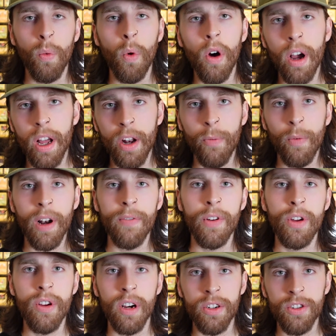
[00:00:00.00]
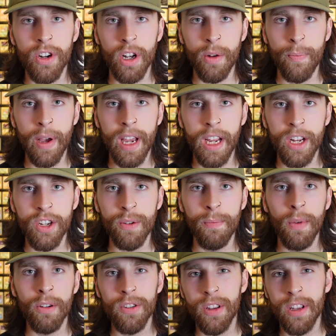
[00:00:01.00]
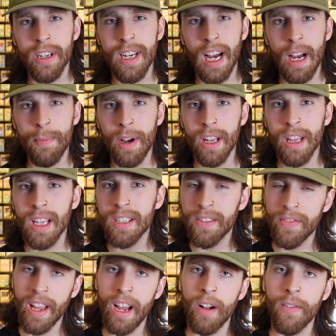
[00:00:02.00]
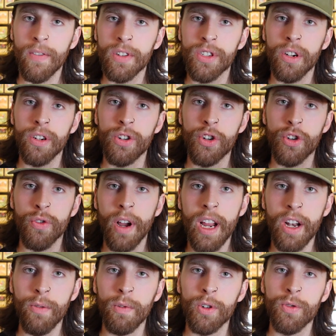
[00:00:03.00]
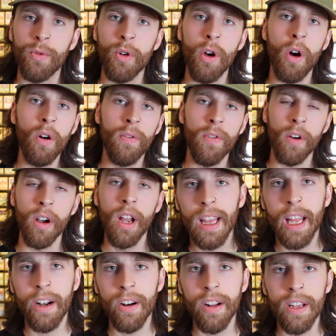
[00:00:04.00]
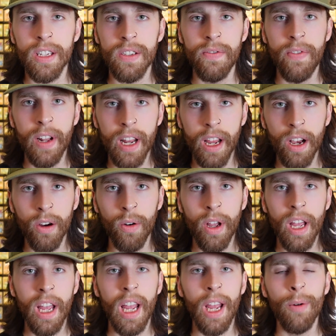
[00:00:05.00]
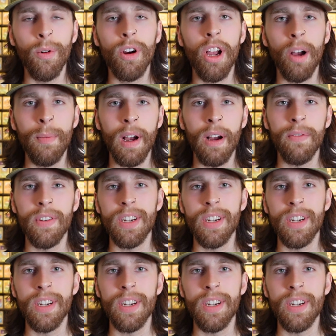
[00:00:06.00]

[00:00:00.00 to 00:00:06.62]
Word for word: one, whenever you contract a page, most of the time, unless if they have a certain trait, which we'll go over later in this video, it will come out